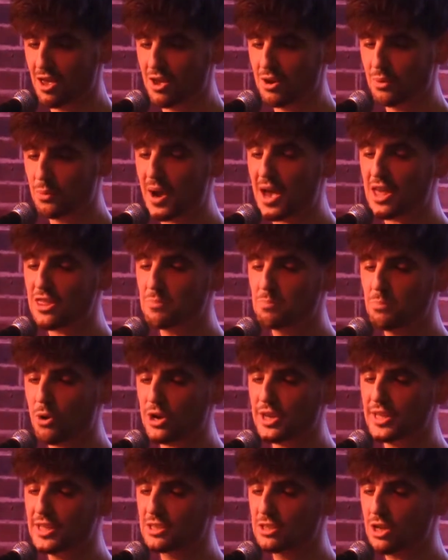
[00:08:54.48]
where the
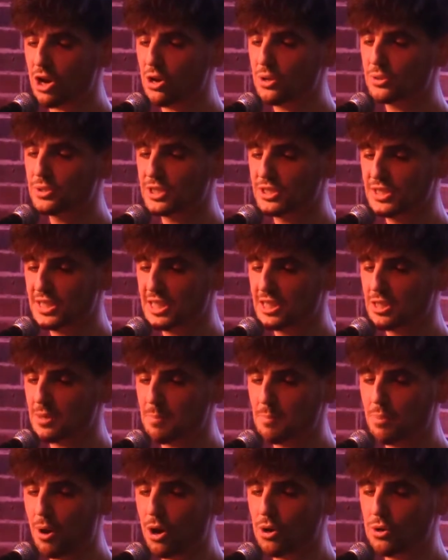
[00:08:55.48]
bodies go to
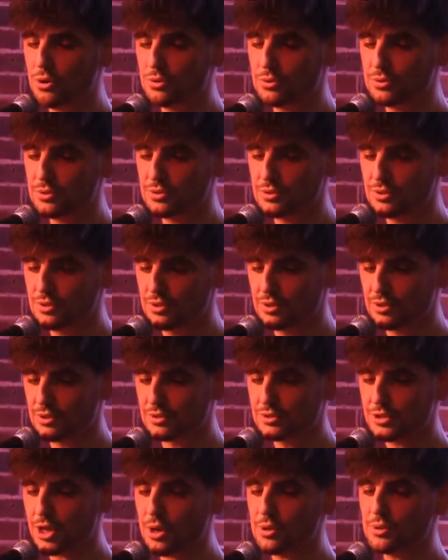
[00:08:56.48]
decompose,
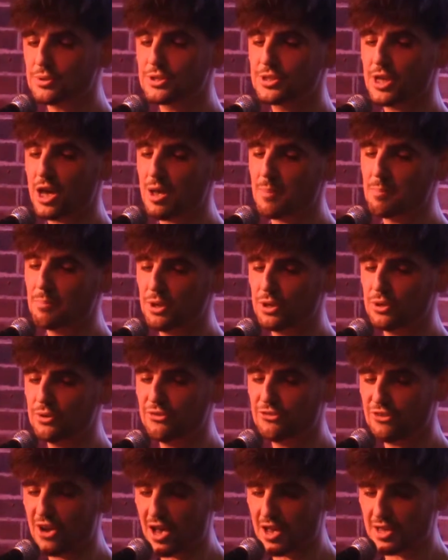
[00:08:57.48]
toes turn
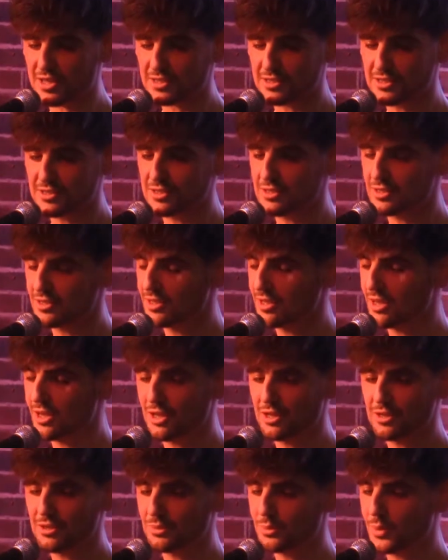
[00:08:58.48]
blue first.
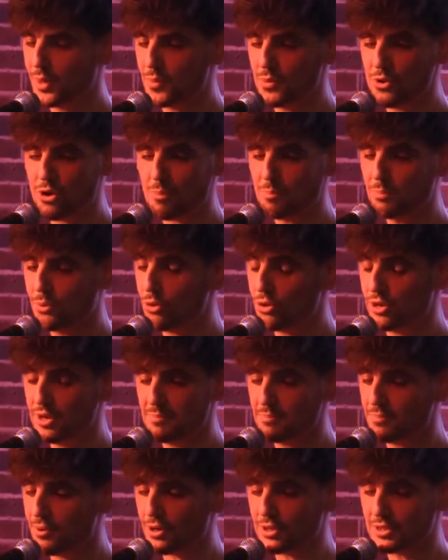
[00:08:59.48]
We were not born
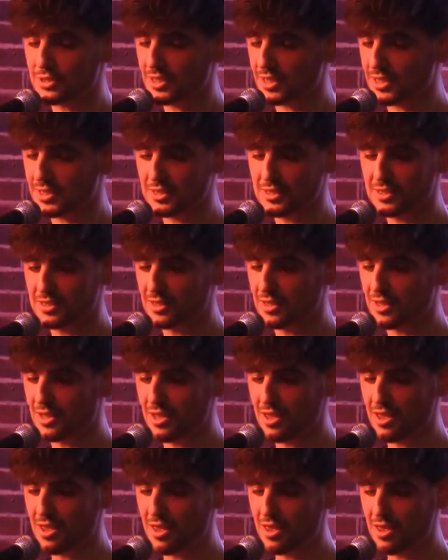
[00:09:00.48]
in boxes.
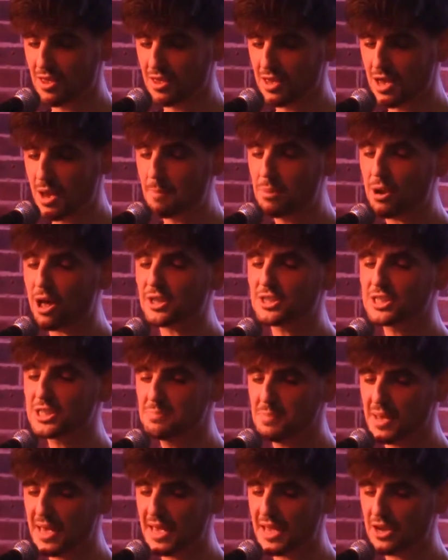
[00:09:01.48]
Blood
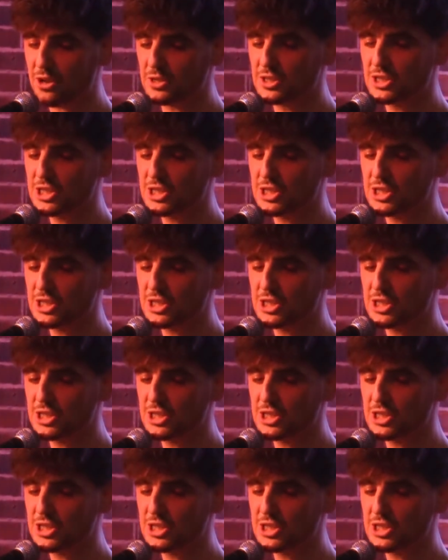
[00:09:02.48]
smeared on